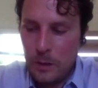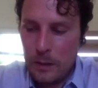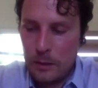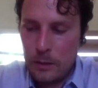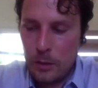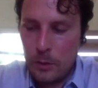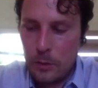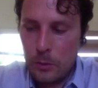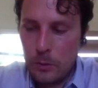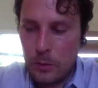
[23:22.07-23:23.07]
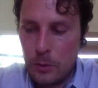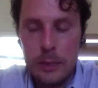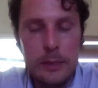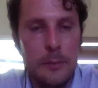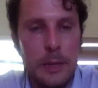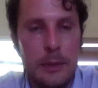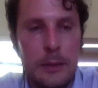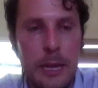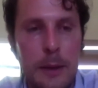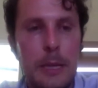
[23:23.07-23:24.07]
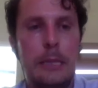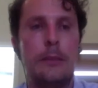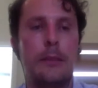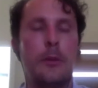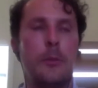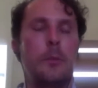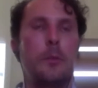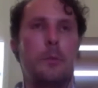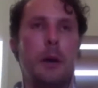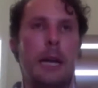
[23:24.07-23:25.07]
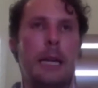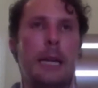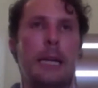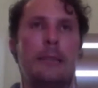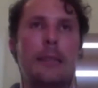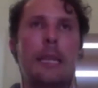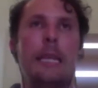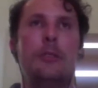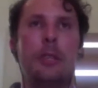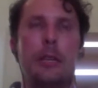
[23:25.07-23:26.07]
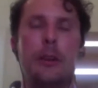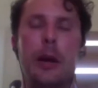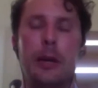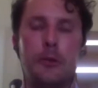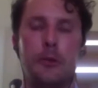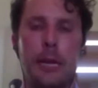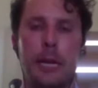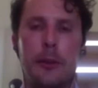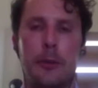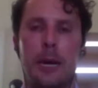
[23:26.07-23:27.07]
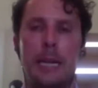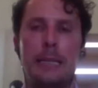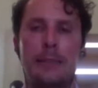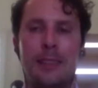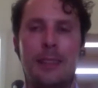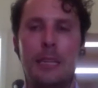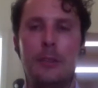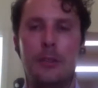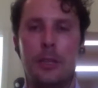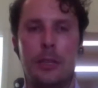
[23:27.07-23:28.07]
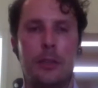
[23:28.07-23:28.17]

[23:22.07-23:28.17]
So what does that mean? That means your body is leaching. You go out drinking, your body is leaching.